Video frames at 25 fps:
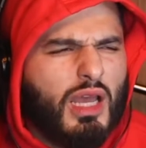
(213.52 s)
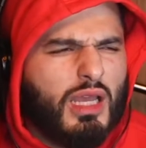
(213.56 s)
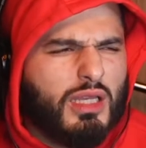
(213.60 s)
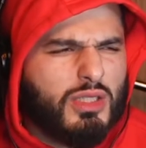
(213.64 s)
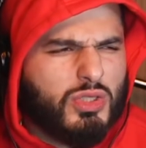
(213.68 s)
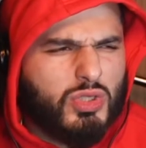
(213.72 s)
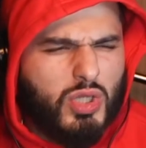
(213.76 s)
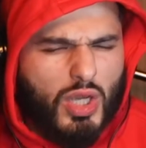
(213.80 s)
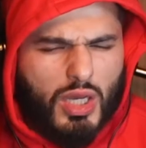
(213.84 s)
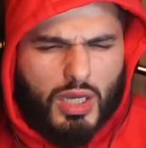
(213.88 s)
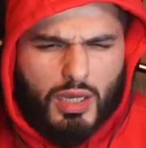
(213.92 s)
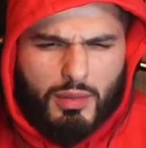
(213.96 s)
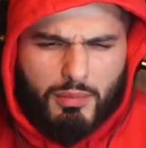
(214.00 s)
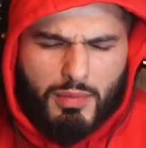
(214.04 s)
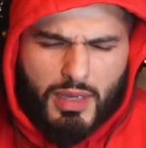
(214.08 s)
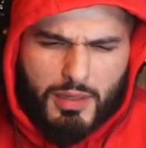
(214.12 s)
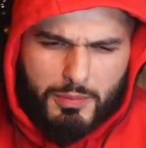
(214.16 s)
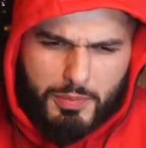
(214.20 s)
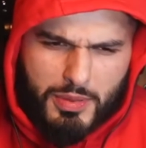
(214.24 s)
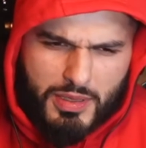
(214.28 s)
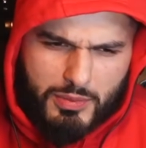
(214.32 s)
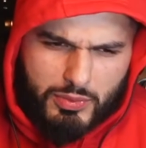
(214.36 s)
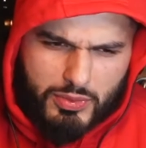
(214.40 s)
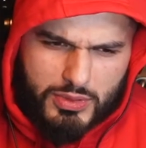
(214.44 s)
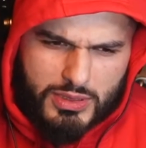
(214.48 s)
trying to make
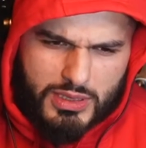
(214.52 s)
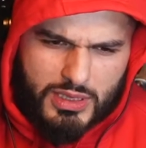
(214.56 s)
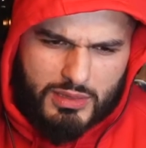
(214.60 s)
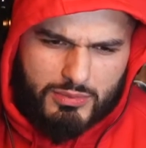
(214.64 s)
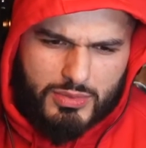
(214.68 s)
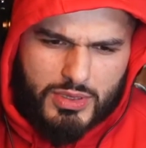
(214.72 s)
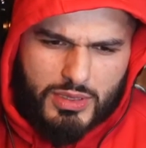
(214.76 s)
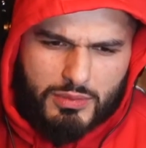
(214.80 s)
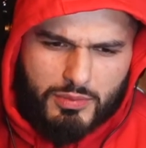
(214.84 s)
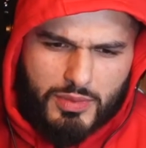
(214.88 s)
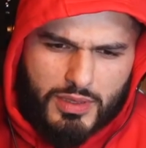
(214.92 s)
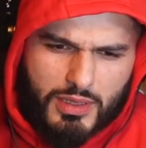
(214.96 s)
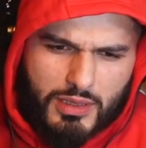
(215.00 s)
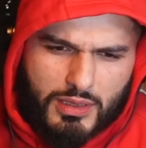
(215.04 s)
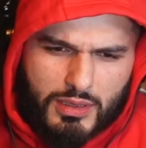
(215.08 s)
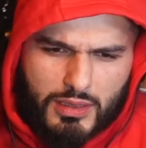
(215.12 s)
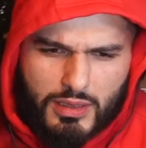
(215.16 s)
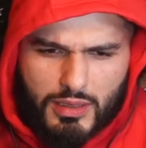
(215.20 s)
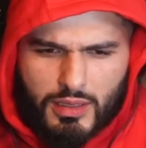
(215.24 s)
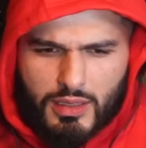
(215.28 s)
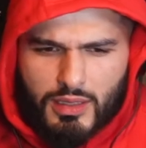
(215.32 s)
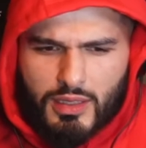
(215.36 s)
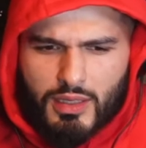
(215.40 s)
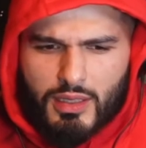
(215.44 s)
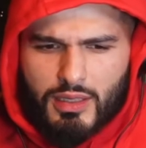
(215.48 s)
people seem to be
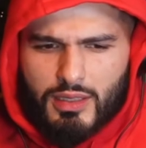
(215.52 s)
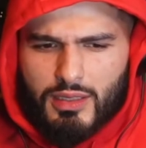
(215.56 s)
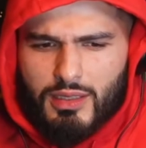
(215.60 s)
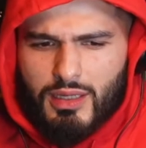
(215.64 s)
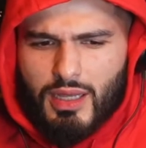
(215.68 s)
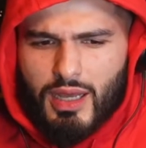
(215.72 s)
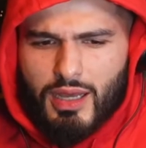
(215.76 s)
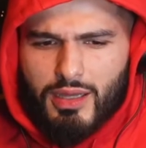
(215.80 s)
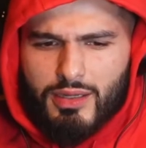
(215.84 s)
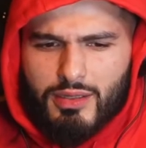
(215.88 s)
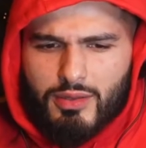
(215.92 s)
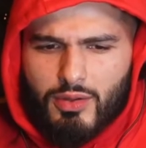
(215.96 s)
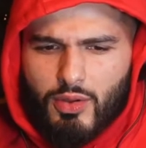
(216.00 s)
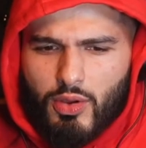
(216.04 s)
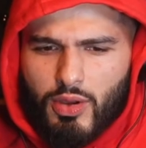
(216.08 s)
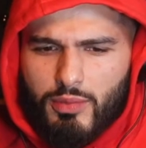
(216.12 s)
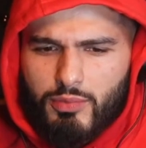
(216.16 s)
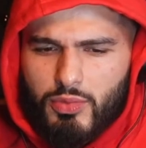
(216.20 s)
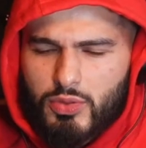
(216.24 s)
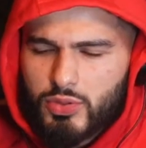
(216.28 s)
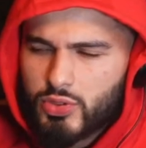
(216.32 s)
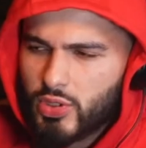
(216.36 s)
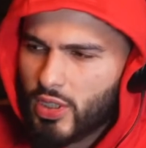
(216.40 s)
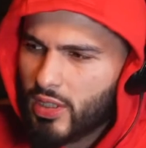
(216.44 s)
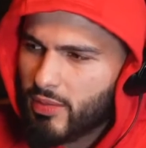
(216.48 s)
like, I don't know. I'm
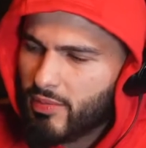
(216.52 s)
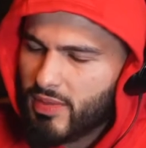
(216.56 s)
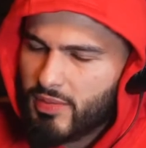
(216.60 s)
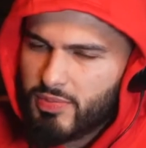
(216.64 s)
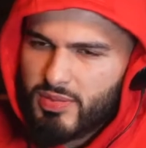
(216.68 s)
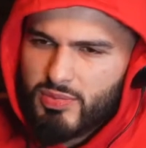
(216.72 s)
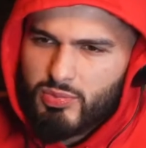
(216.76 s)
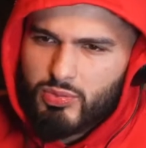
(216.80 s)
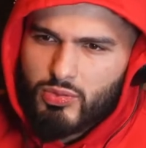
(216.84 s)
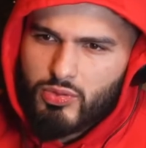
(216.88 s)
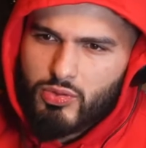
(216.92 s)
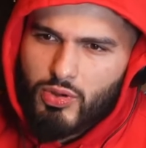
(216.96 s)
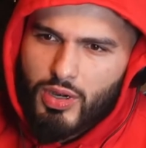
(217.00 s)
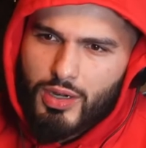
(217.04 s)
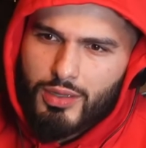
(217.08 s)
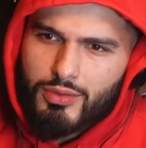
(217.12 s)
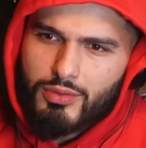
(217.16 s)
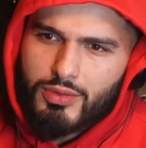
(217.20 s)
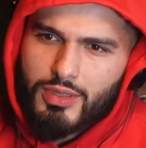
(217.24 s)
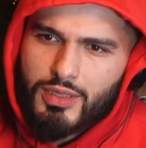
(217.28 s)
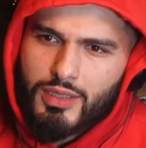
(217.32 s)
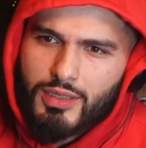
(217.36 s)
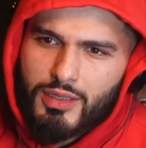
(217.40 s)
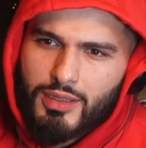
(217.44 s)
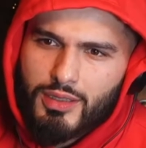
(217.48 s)
not trying to make people cry on here.